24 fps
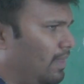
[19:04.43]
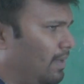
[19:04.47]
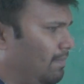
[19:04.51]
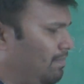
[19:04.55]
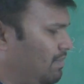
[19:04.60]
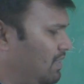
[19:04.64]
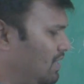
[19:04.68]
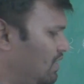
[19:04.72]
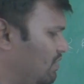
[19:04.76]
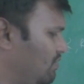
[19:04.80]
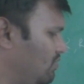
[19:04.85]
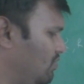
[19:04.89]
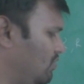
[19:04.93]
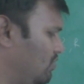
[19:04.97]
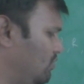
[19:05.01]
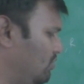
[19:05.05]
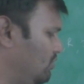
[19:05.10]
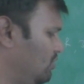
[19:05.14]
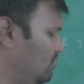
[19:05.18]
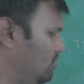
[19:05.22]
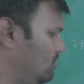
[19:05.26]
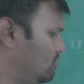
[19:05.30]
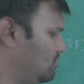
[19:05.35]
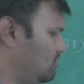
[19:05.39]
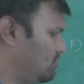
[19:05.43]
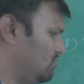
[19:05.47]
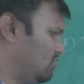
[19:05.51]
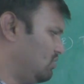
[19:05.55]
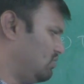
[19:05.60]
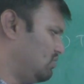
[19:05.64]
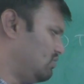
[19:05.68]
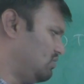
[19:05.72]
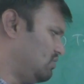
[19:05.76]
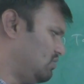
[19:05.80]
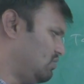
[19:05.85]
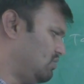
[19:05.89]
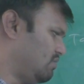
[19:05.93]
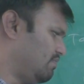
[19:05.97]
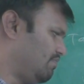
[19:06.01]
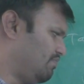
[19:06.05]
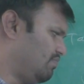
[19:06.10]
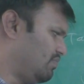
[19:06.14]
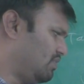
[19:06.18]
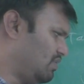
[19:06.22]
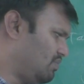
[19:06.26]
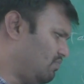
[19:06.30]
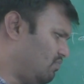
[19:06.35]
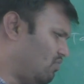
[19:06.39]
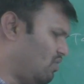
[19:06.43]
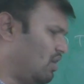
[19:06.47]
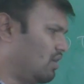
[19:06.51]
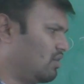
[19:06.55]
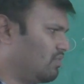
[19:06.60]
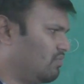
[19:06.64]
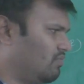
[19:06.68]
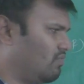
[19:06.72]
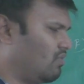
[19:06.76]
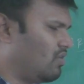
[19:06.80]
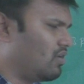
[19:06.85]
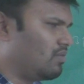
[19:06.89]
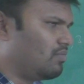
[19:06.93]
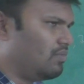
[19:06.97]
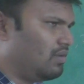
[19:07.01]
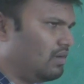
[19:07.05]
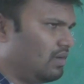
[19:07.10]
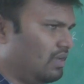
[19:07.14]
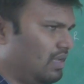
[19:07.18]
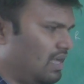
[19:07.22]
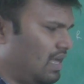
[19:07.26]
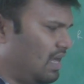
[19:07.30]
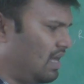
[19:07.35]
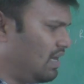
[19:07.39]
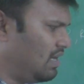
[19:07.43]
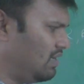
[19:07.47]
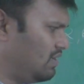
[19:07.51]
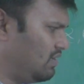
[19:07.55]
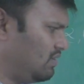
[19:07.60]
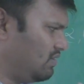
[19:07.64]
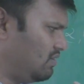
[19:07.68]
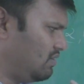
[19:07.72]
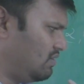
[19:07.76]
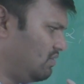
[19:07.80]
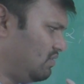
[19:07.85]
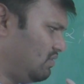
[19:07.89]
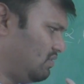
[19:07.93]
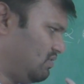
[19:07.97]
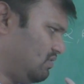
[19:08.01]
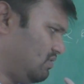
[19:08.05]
and therefore this for formaldehyde